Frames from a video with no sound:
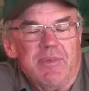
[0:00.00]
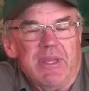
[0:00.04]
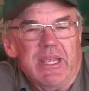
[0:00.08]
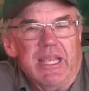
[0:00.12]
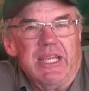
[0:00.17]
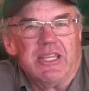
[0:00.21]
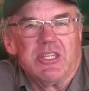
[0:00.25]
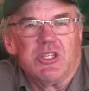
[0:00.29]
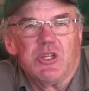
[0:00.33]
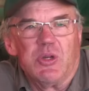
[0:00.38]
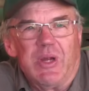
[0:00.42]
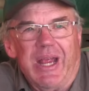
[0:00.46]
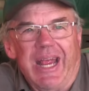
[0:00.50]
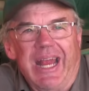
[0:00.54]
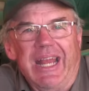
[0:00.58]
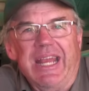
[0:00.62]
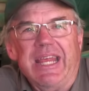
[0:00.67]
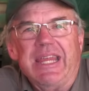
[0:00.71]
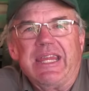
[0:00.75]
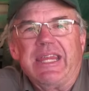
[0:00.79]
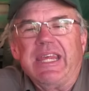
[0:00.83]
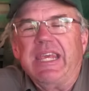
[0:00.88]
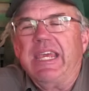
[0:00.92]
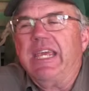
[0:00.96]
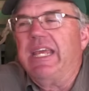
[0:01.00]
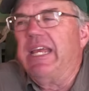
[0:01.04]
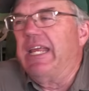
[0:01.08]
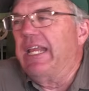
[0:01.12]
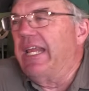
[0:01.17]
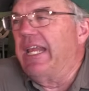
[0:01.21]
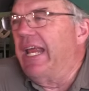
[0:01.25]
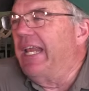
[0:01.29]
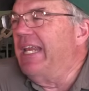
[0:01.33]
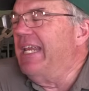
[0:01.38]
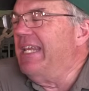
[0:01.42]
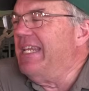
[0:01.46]
Is there
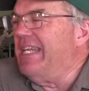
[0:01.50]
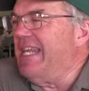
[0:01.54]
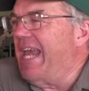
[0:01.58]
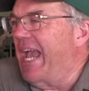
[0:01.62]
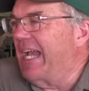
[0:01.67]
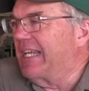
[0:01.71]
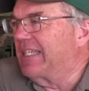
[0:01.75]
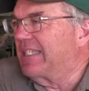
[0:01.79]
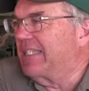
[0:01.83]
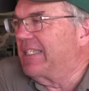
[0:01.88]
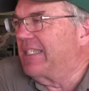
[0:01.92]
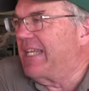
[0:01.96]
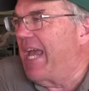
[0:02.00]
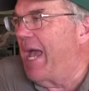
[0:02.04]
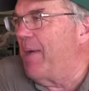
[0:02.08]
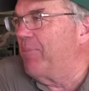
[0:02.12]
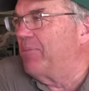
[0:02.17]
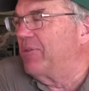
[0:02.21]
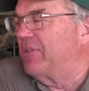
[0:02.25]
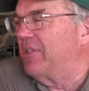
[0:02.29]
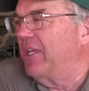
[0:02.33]
any next steps